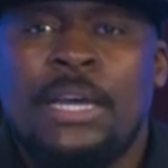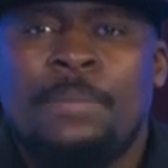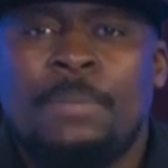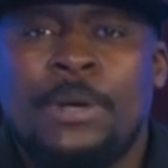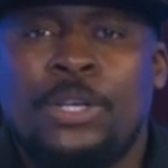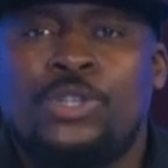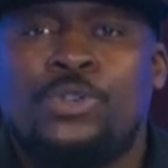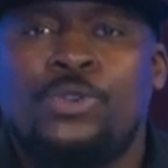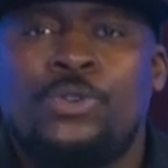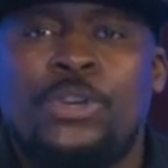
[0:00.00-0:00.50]

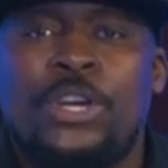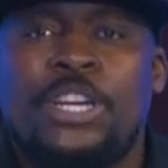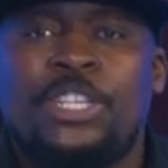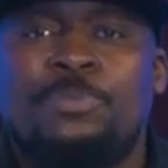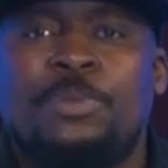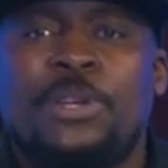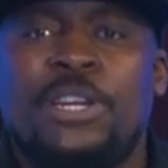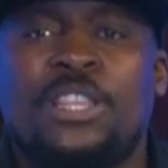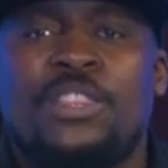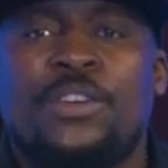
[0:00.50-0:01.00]
Mashudu has
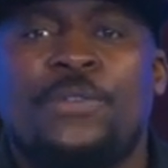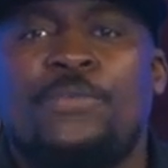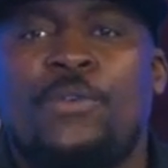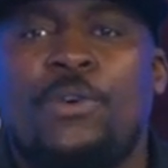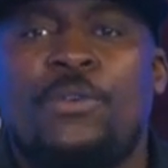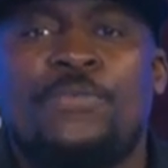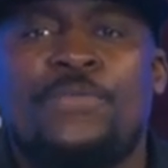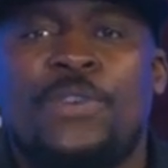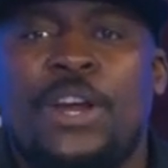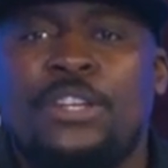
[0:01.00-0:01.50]
been at the
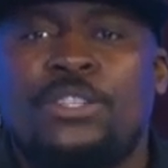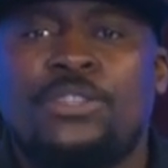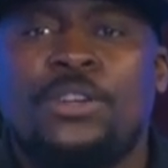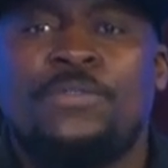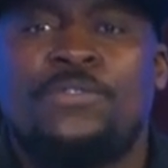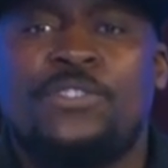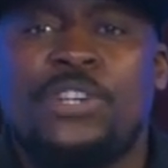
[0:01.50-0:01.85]
forefront of